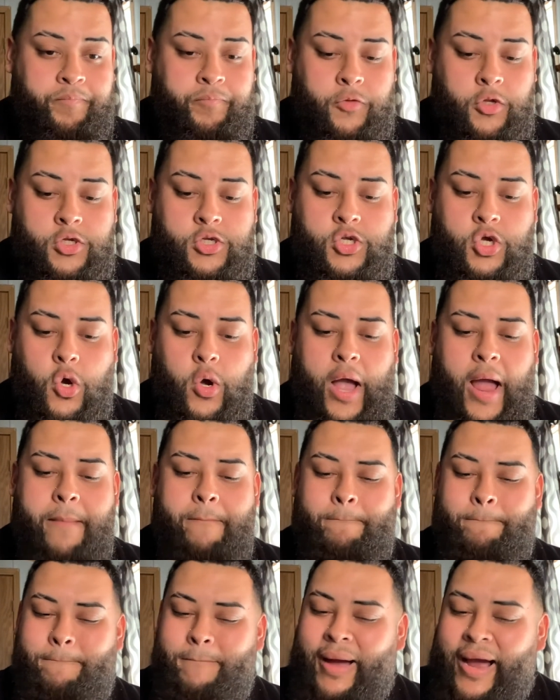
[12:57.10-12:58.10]
So I
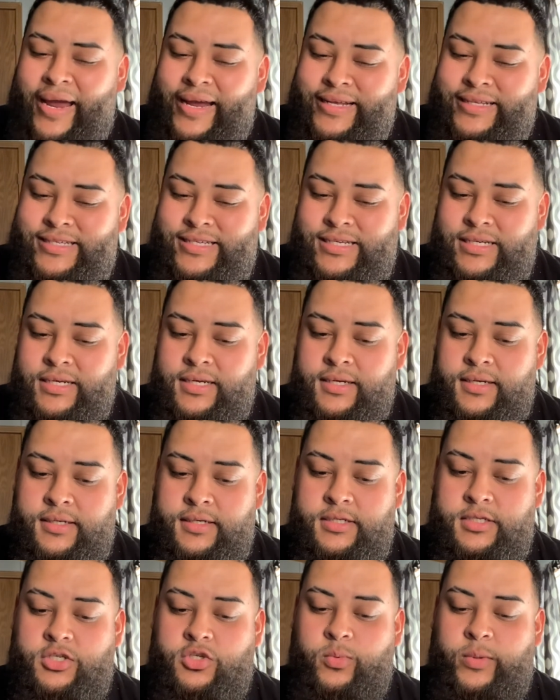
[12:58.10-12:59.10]
might
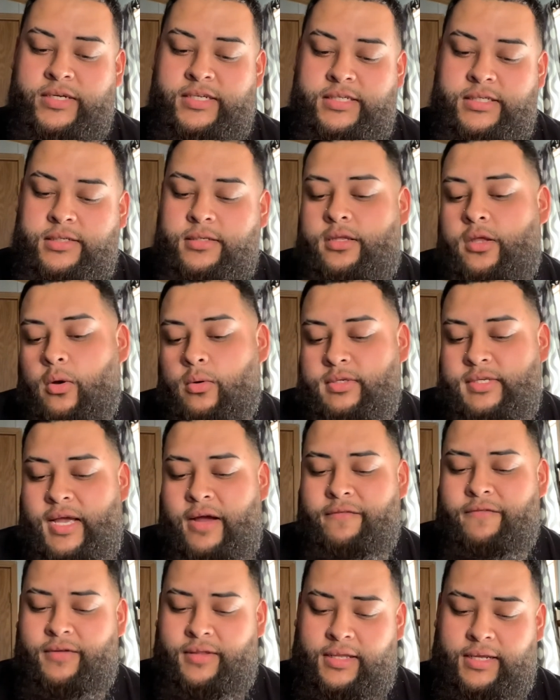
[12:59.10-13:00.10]
switch those
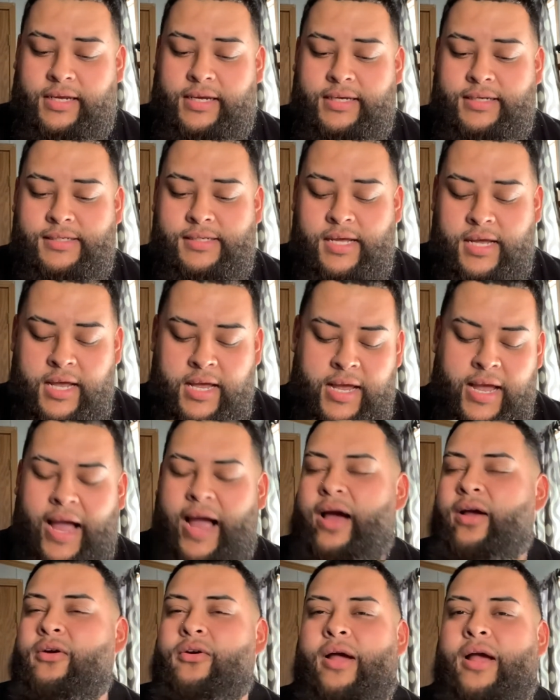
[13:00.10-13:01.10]
out for these.
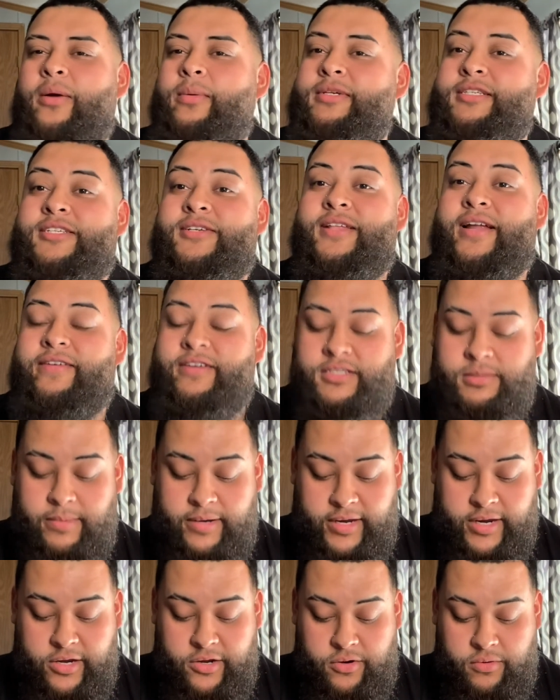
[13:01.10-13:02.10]
I don't know, I always do that every time I
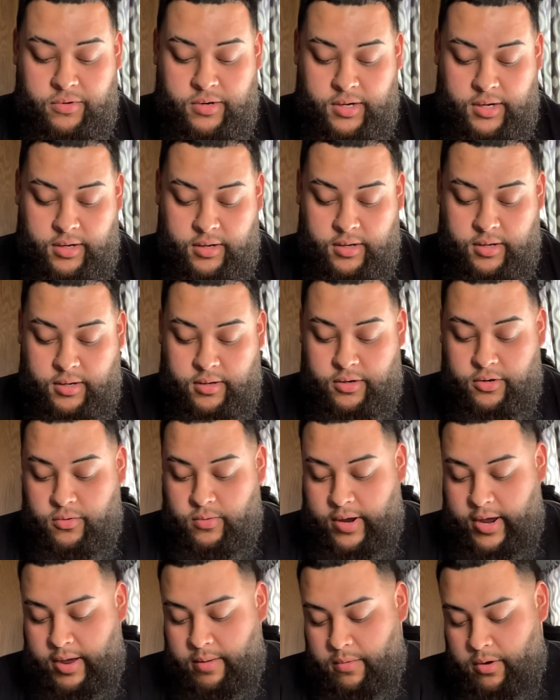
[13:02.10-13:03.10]
get new gun, new
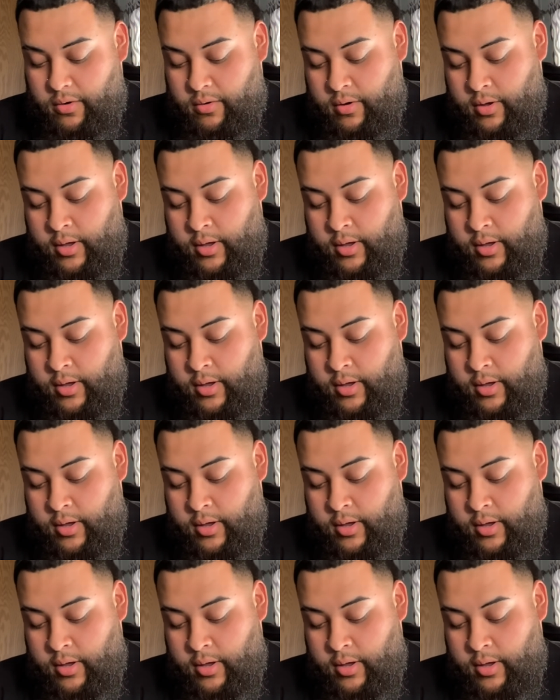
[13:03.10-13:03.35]
ammo.